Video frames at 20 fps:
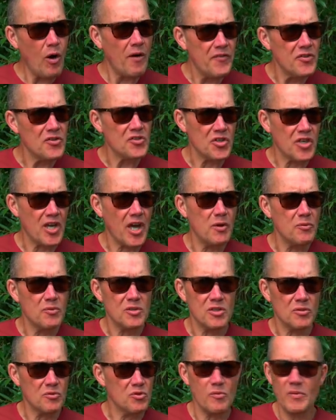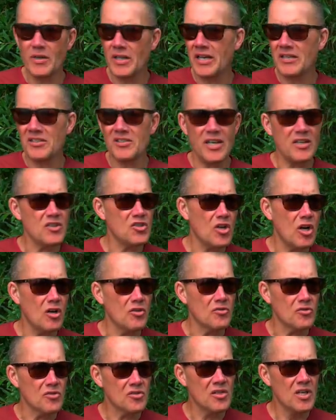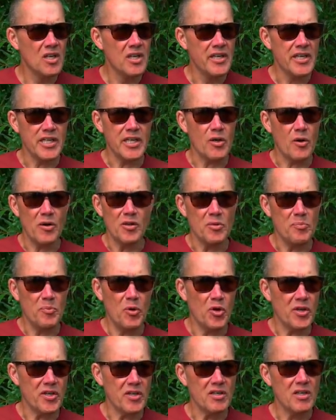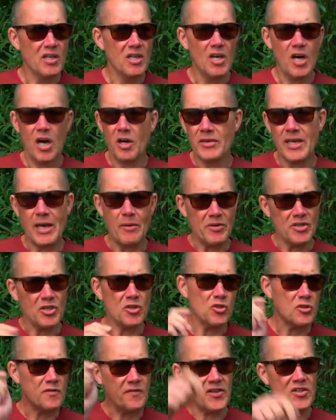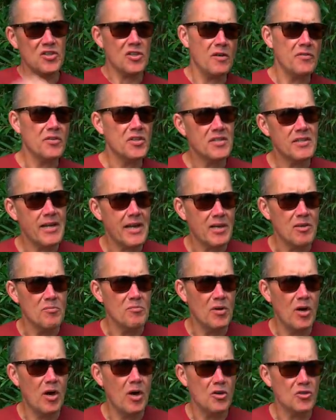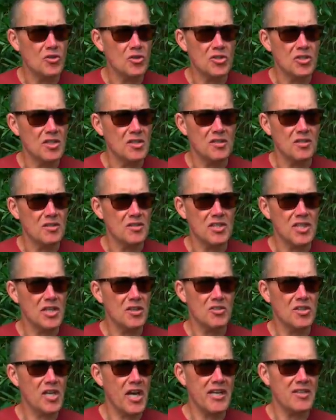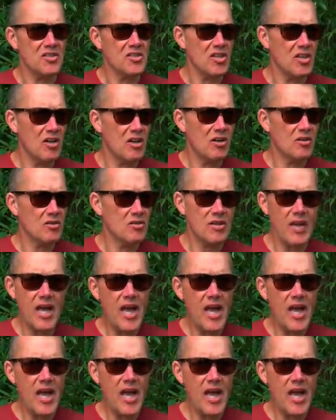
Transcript: often do you go to somewhere like St. John's, you go on the point. Oh yeah, well, you just fish over the second bar, just into the silt at 80 yards.